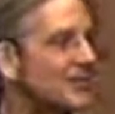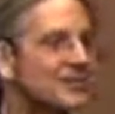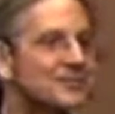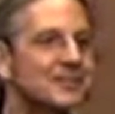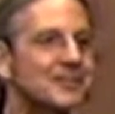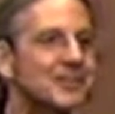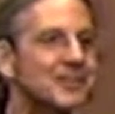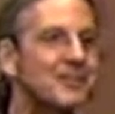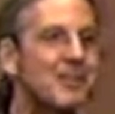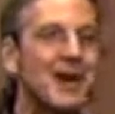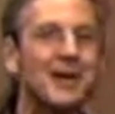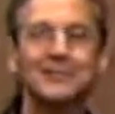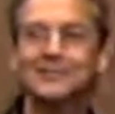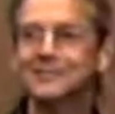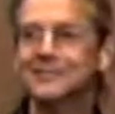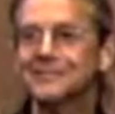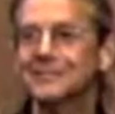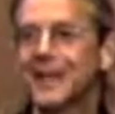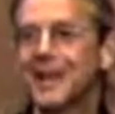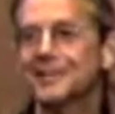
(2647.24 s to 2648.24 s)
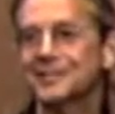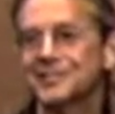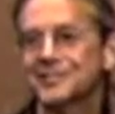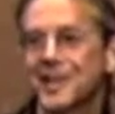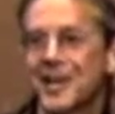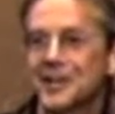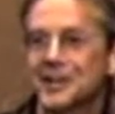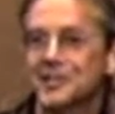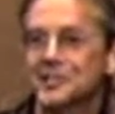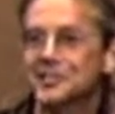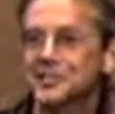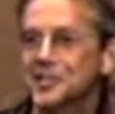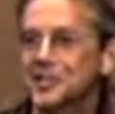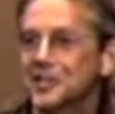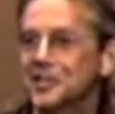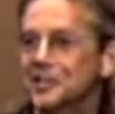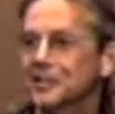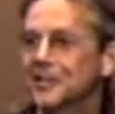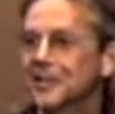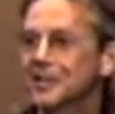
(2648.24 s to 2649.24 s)
They took him out outside of the
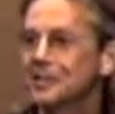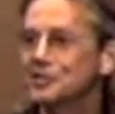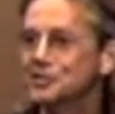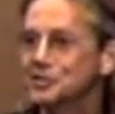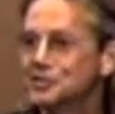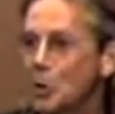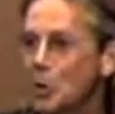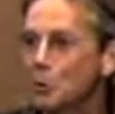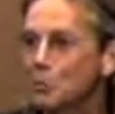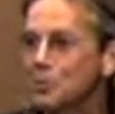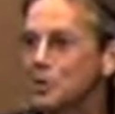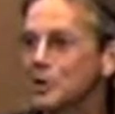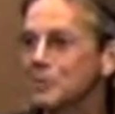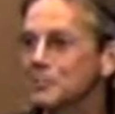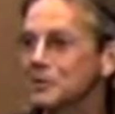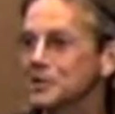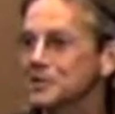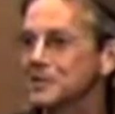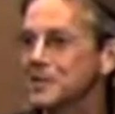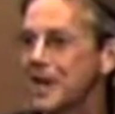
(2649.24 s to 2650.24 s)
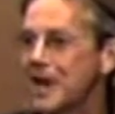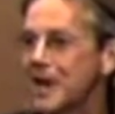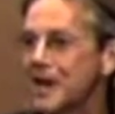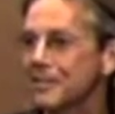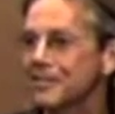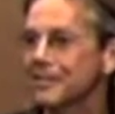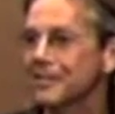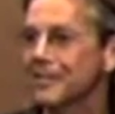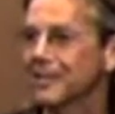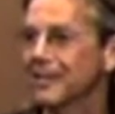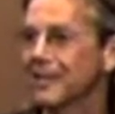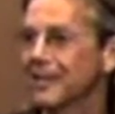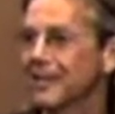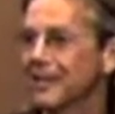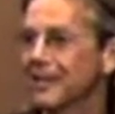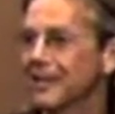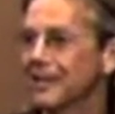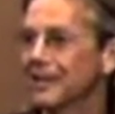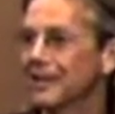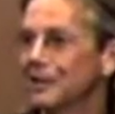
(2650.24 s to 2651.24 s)
city and stoned him to death.
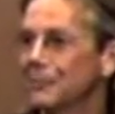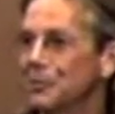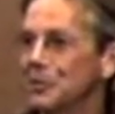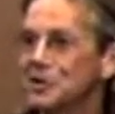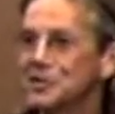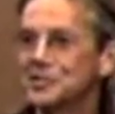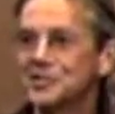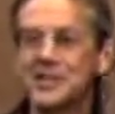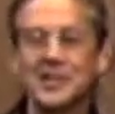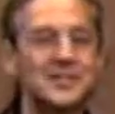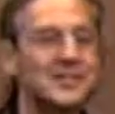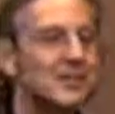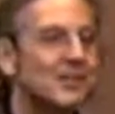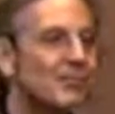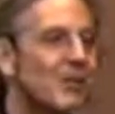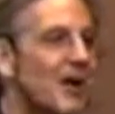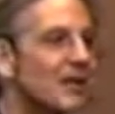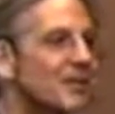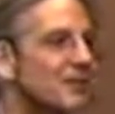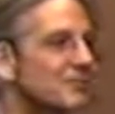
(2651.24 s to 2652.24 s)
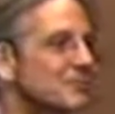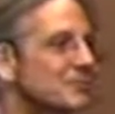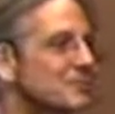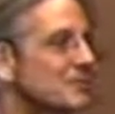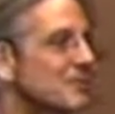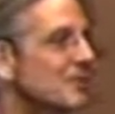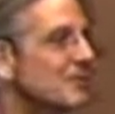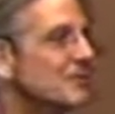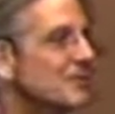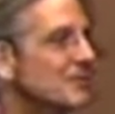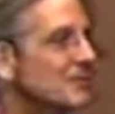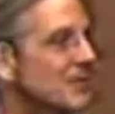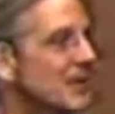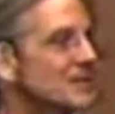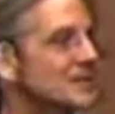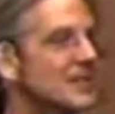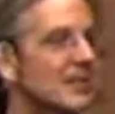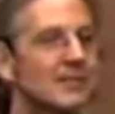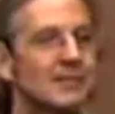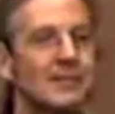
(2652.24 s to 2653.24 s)
But it says that while they were stoning him,
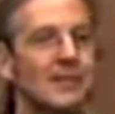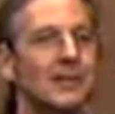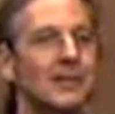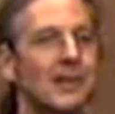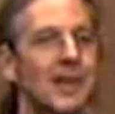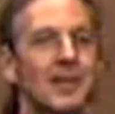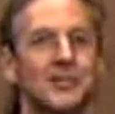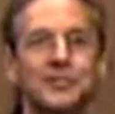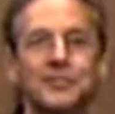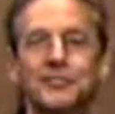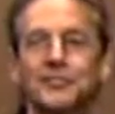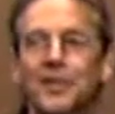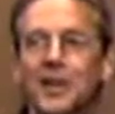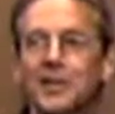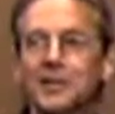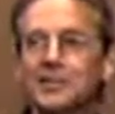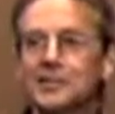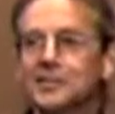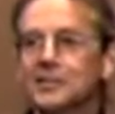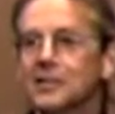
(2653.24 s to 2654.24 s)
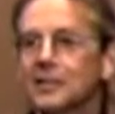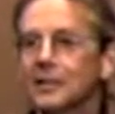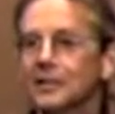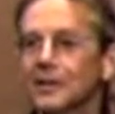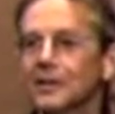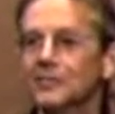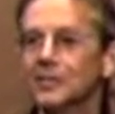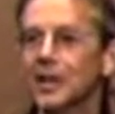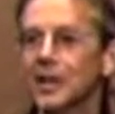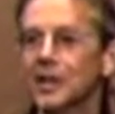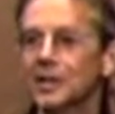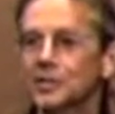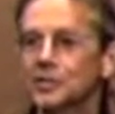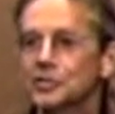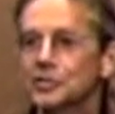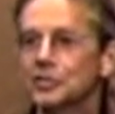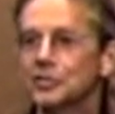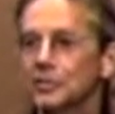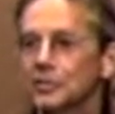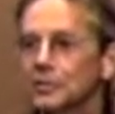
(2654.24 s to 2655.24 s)
they said he had the face of an
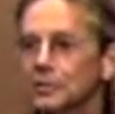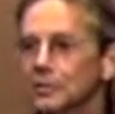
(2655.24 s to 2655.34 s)
angel.